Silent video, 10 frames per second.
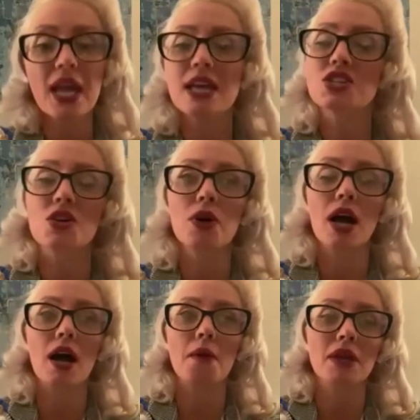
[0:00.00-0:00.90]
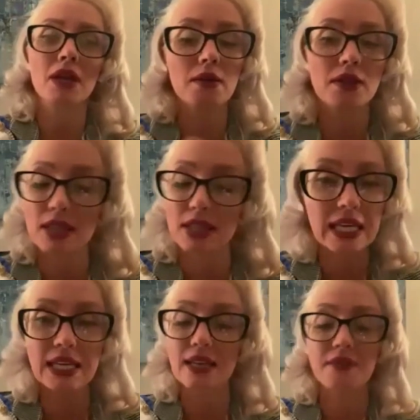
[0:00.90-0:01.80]
So the
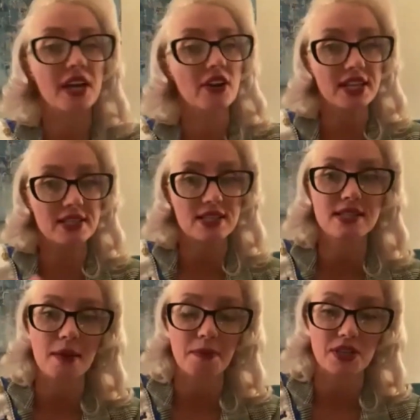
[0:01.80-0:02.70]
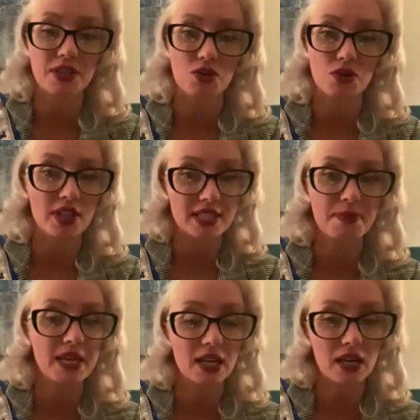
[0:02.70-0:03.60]
eating of the hair, that's a separate disorder. That's
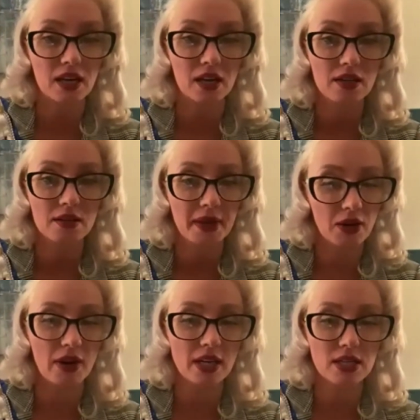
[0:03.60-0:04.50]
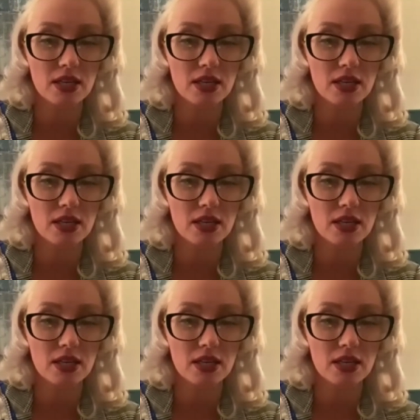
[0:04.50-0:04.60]
pica. Am I correct?